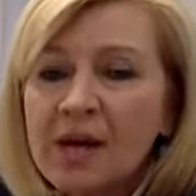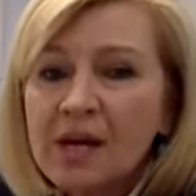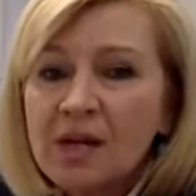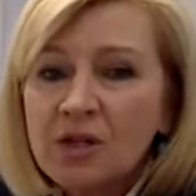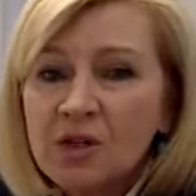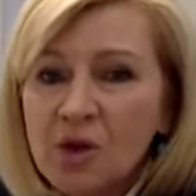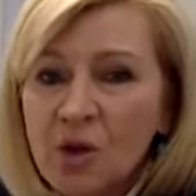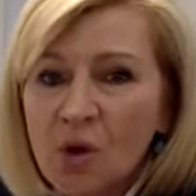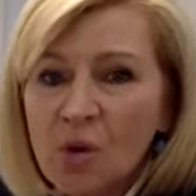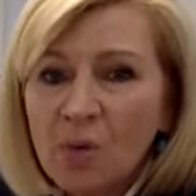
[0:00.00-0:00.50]

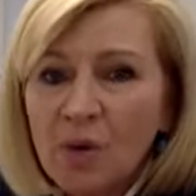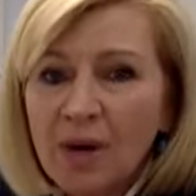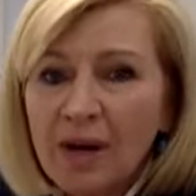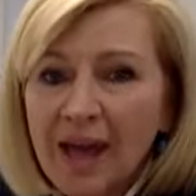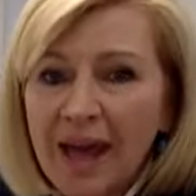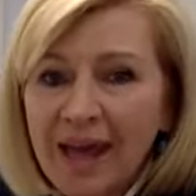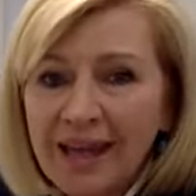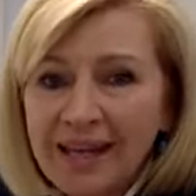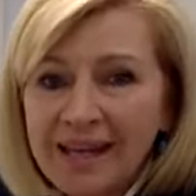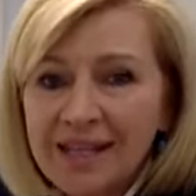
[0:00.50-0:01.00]
know
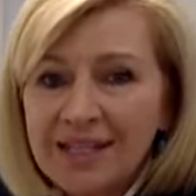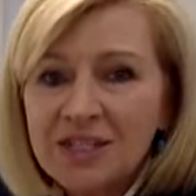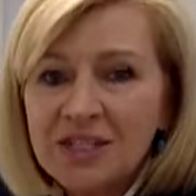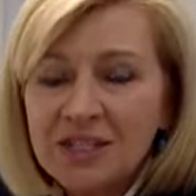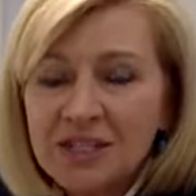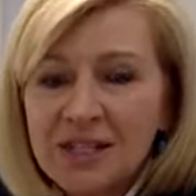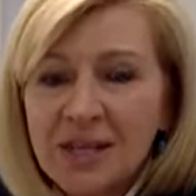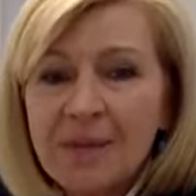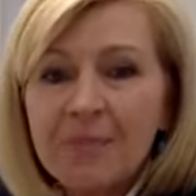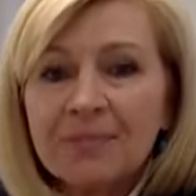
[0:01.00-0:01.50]
what at each
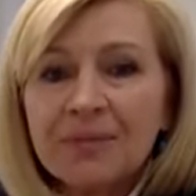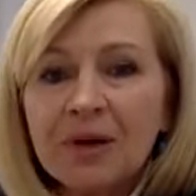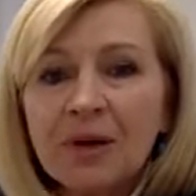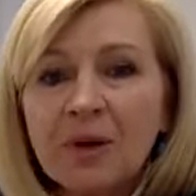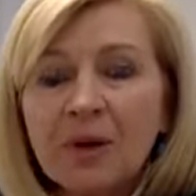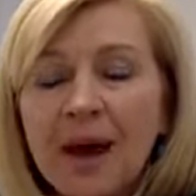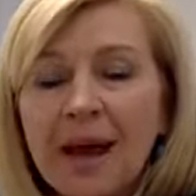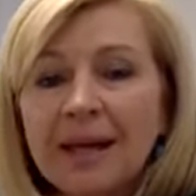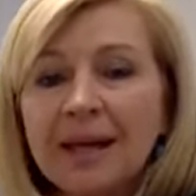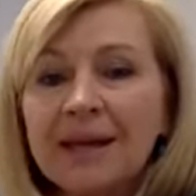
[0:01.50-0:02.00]
step the
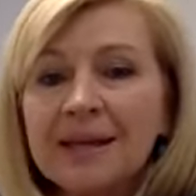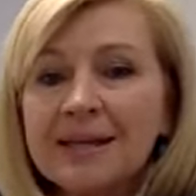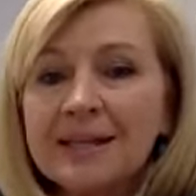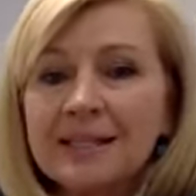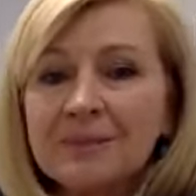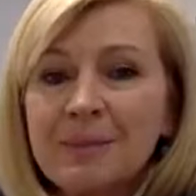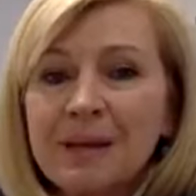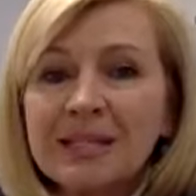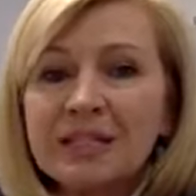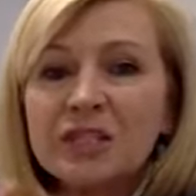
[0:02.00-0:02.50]
cracker
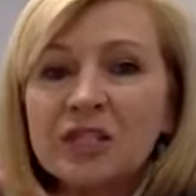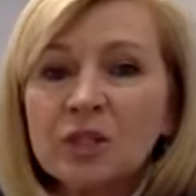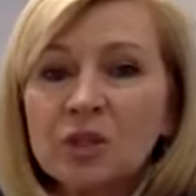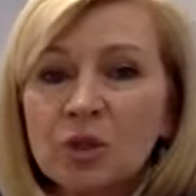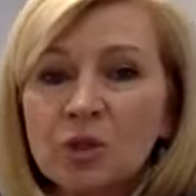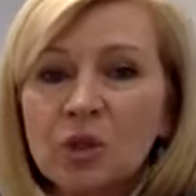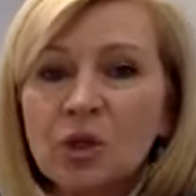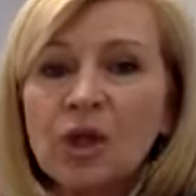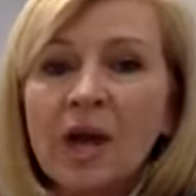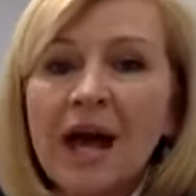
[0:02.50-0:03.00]
is meant to
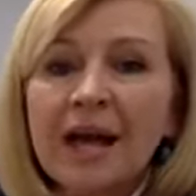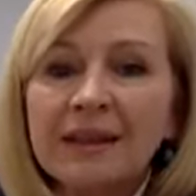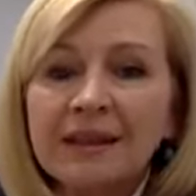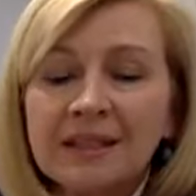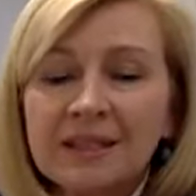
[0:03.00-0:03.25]
look like.